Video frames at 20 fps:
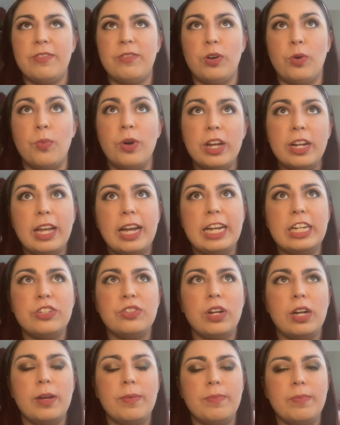For one eye
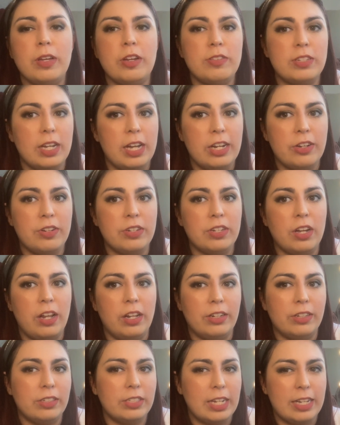drop, it was
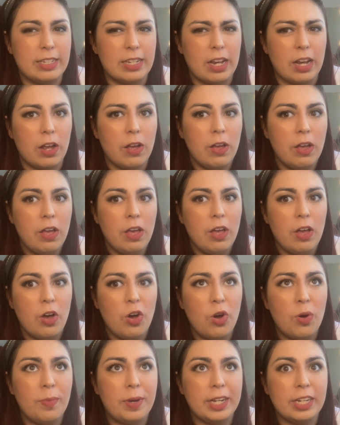$100. I was like,
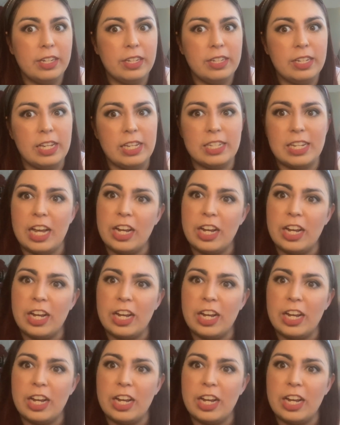oh my goodness.